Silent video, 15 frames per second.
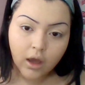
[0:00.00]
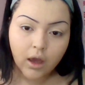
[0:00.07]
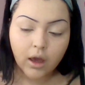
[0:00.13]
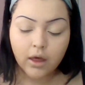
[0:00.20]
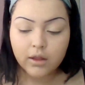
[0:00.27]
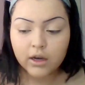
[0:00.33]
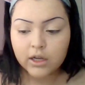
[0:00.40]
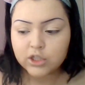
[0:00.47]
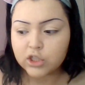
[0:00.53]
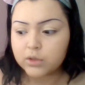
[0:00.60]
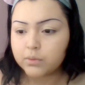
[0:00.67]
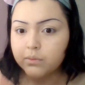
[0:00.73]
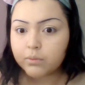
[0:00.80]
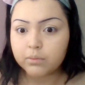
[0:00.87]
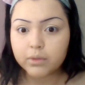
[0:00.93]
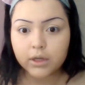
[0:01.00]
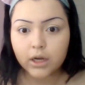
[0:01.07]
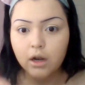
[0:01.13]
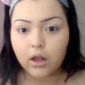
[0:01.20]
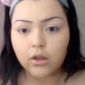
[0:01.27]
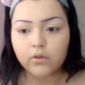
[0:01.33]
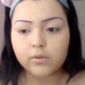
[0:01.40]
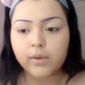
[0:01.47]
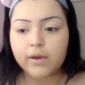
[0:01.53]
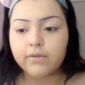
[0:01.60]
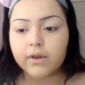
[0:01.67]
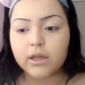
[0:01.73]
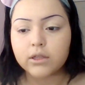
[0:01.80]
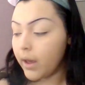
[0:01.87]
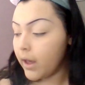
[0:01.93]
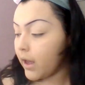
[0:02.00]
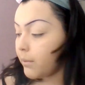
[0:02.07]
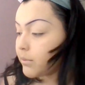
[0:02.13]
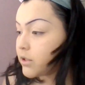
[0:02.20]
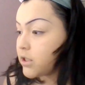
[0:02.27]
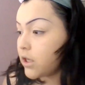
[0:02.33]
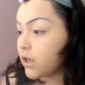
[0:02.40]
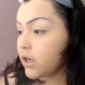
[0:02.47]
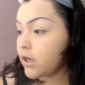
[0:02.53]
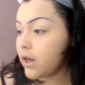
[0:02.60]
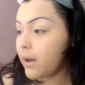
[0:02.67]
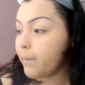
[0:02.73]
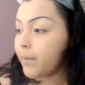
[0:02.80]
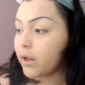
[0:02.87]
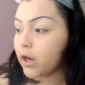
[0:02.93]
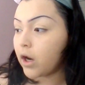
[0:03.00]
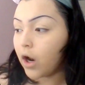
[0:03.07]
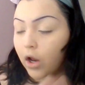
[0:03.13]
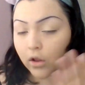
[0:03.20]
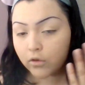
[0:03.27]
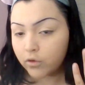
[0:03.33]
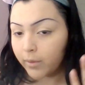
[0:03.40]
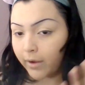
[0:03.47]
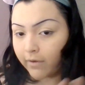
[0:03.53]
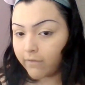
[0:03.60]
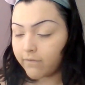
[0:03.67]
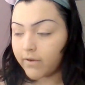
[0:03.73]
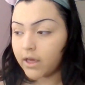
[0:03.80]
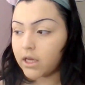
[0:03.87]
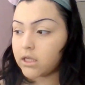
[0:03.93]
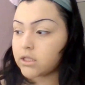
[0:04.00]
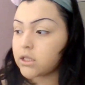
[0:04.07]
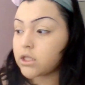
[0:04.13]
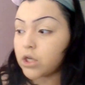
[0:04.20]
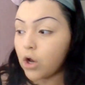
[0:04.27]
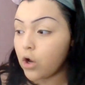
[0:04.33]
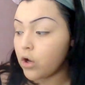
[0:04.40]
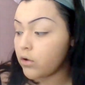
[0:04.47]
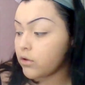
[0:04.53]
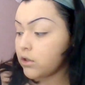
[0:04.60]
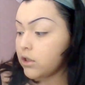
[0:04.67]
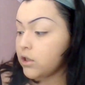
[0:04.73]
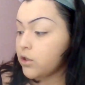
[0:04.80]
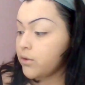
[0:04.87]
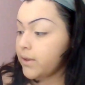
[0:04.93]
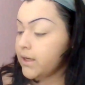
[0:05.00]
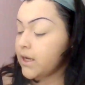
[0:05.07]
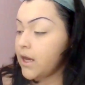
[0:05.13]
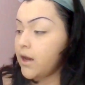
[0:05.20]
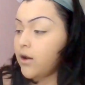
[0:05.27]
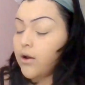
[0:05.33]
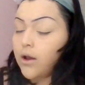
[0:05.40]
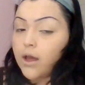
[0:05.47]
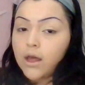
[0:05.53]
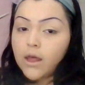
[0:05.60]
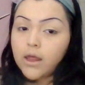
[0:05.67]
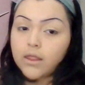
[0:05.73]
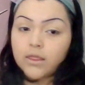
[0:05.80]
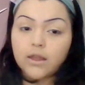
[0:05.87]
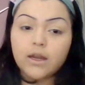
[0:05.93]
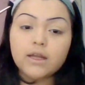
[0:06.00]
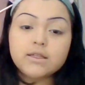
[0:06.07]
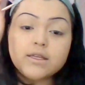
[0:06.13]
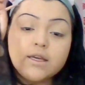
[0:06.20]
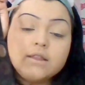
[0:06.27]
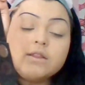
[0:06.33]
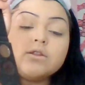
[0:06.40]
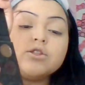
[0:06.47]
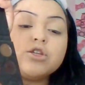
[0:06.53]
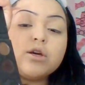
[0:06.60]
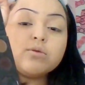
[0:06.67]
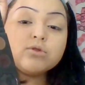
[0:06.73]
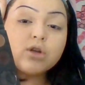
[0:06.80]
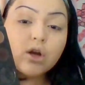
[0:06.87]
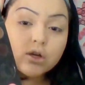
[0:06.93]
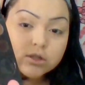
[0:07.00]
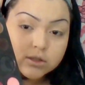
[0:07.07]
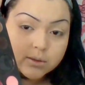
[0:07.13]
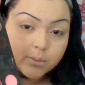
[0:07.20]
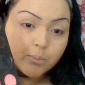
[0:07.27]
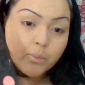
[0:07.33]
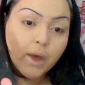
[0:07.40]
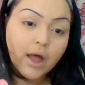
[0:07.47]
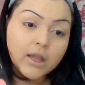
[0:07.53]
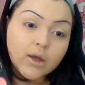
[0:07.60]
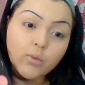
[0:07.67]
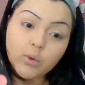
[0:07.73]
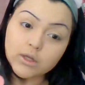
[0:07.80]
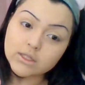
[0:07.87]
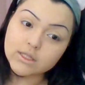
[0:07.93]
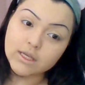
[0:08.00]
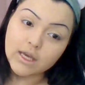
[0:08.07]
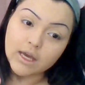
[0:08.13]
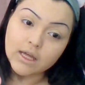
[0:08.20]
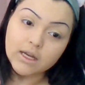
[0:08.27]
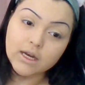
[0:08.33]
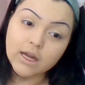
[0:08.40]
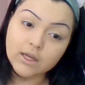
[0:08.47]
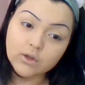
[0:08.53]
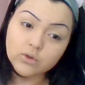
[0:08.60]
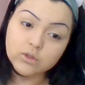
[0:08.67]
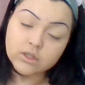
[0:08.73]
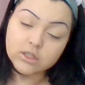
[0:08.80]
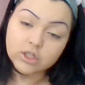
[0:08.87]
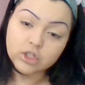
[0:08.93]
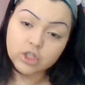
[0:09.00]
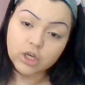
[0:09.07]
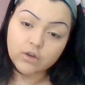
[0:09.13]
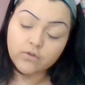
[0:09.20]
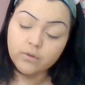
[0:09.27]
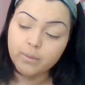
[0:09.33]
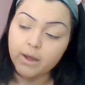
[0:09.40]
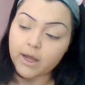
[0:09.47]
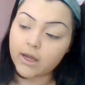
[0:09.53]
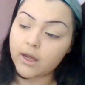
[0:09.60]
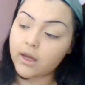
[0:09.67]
then I just put it all over my face. Okay, I'm done. I put it all over my face. It's all glittery now. Then I take the James Charles palette once again, and I use this shade for my